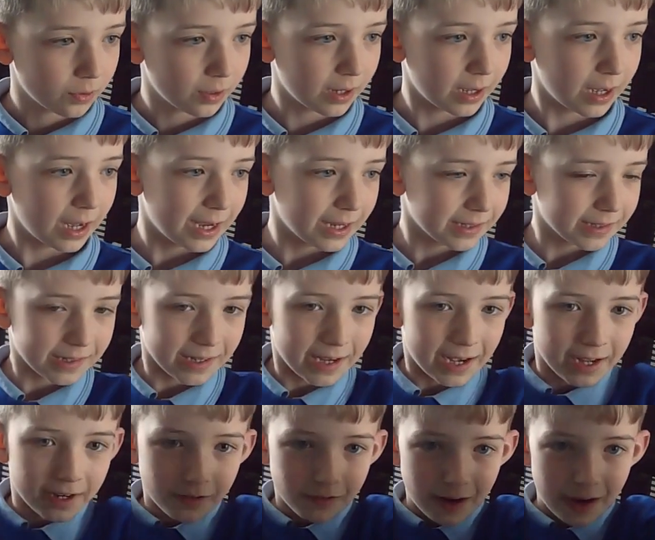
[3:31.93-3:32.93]
as
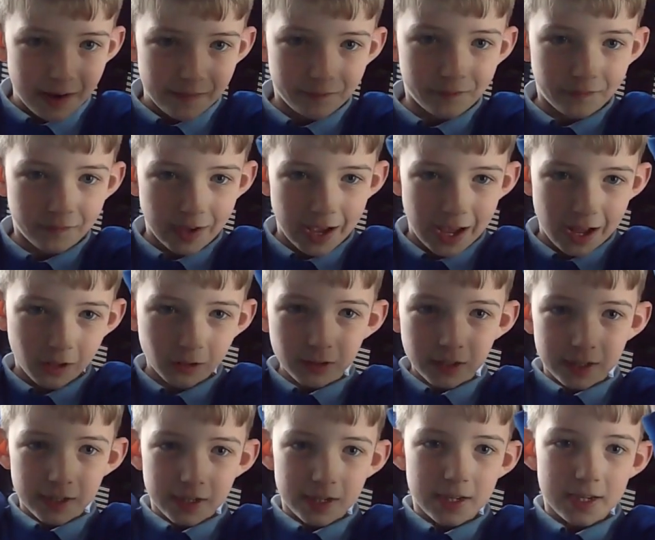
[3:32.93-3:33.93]
Anoret fell,
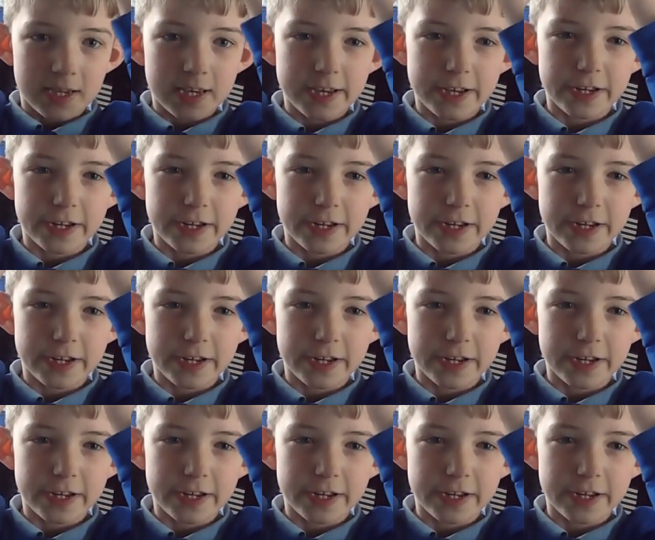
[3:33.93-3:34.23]
he